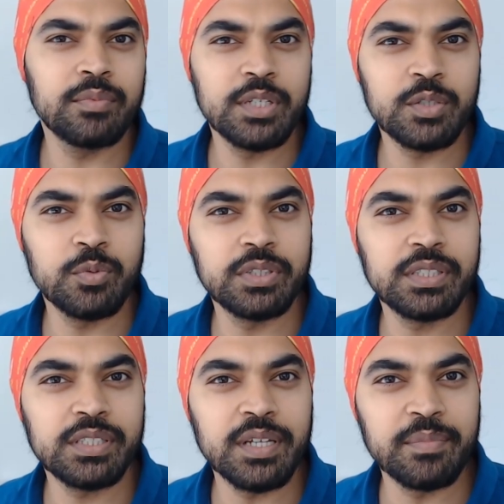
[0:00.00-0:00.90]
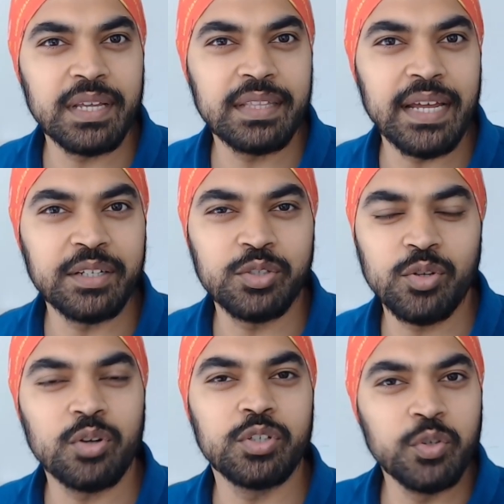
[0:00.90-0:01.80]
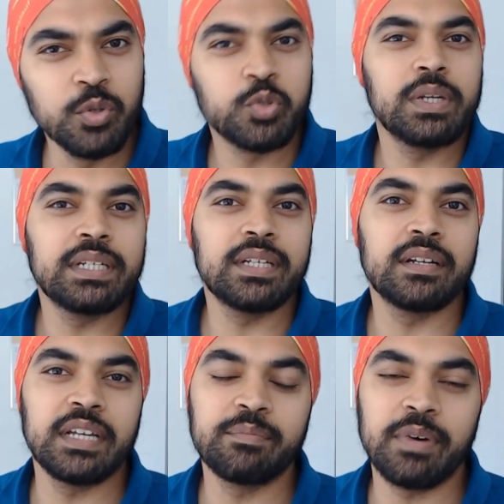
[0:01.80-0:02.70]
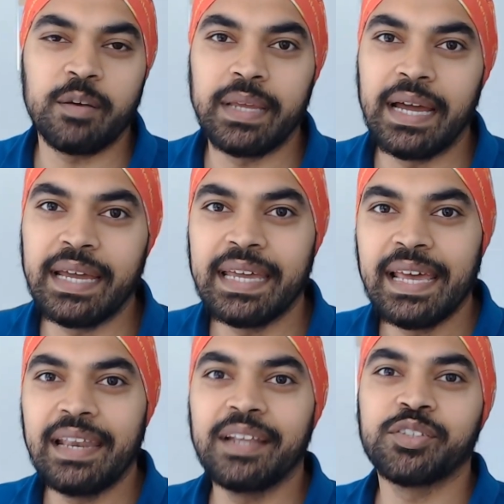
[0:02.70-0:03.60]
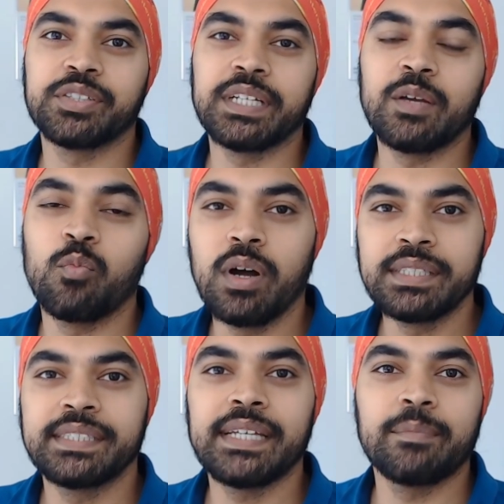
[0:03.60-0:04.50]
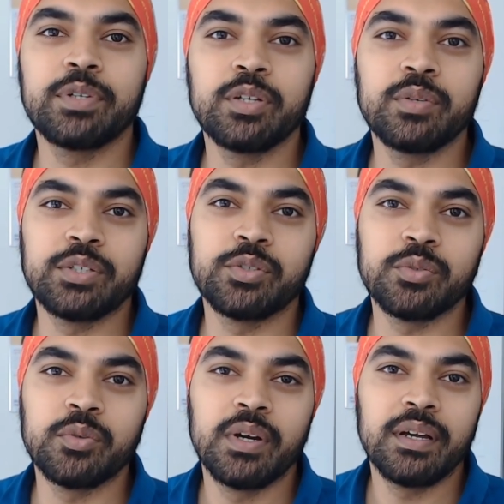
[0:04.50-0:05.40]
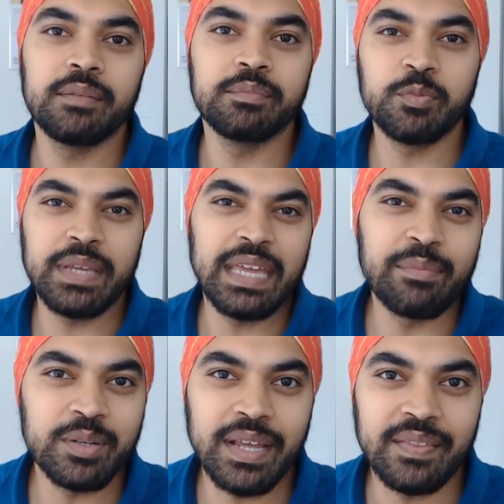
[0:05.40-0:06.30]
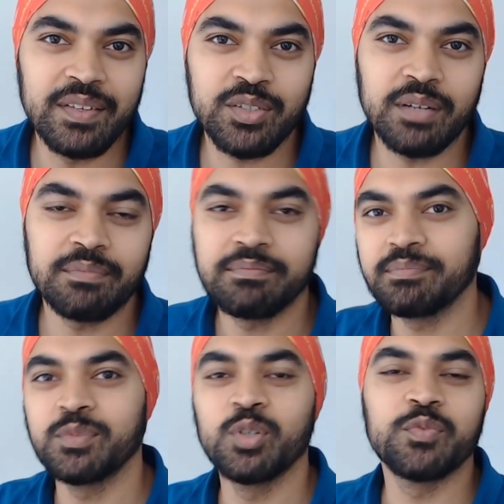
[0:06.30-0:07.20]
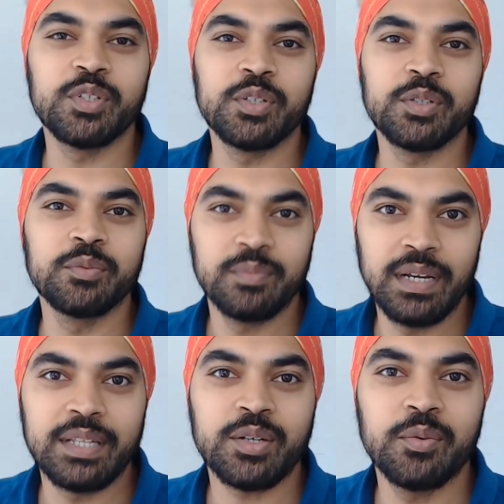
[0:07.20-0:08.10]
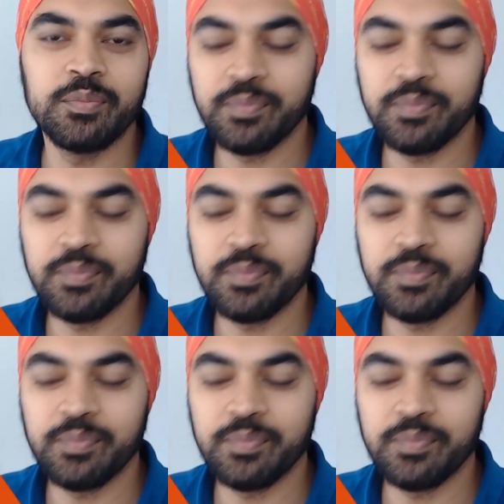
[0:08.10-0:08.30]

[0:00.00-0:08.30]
this was something that is not usually done in Power B I. Let's just see what setup do you need to do to be able to get this done. No further ado, let's go.